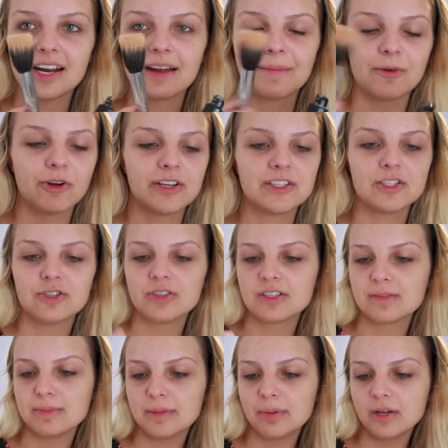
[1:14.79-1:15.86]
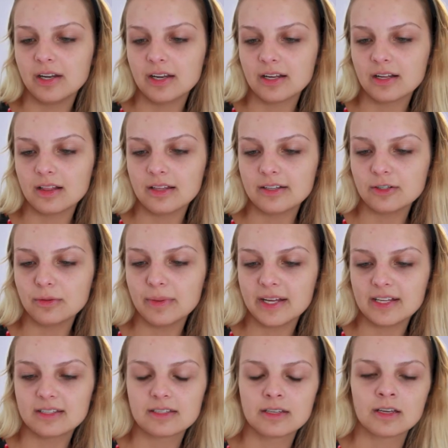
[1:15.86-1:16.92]
I'm going to just be putting a little
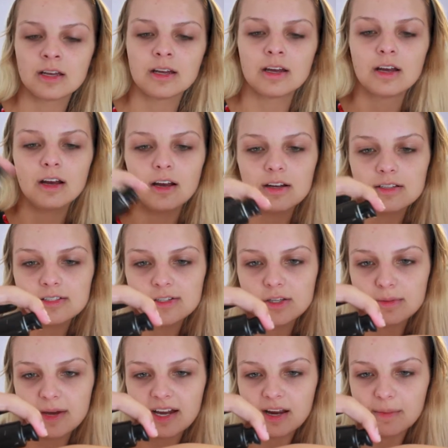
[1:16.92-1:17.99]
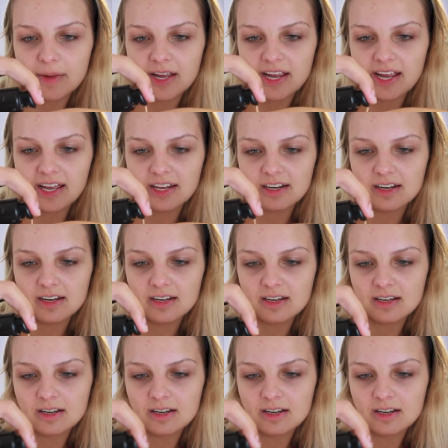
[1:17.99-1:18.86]
bit onto the back of my hand.